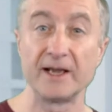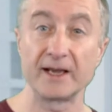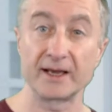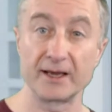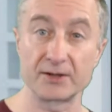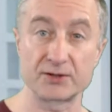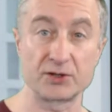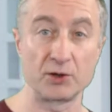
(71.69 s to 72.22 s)

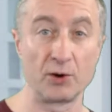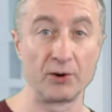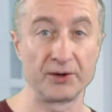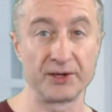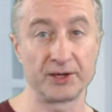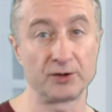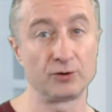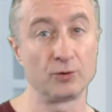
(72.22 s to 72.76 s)
get
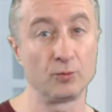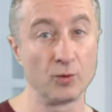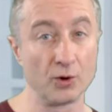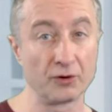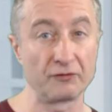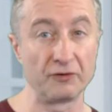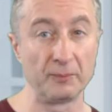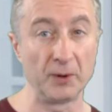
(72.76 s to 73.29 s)
started to
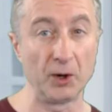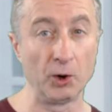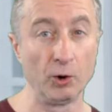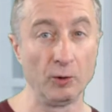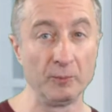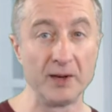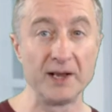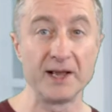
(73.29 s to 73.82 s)
work from
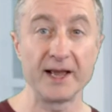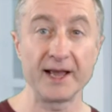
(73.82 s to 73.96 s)
home,